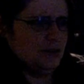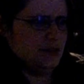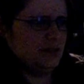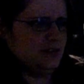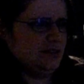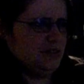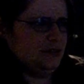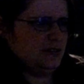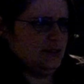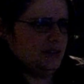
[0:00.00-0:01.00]

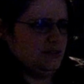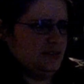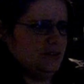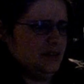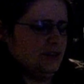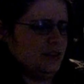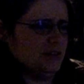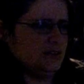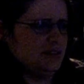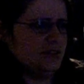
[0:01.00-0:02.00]
It's
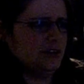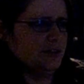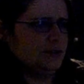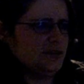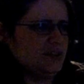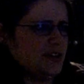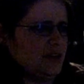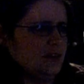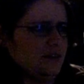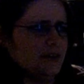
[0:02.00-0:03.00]
silly to sit here and
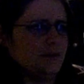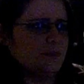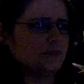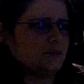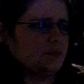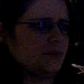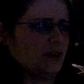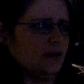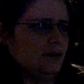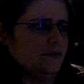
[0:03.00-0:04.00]
say that
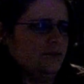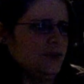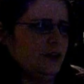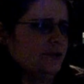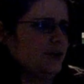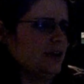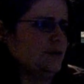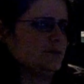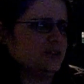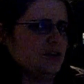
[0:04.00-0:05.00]
video
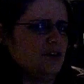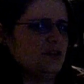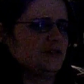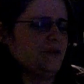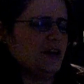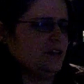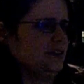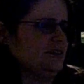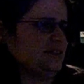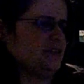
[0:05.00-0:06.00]
games cause
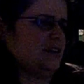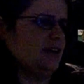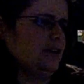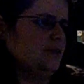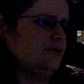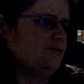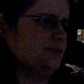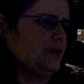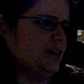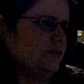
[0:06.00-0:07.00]
violence. I've
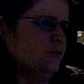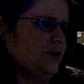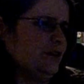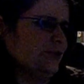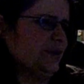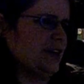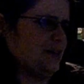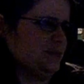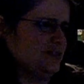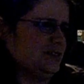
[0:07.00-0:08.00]
played video
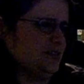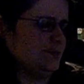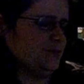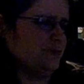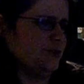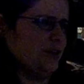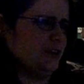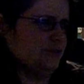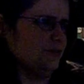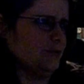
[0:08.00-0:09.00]
games since before I
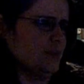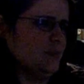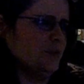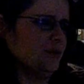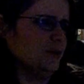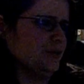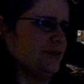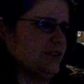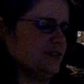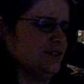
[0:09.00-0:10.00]
could remember,
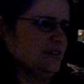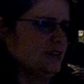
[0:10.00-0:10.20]
and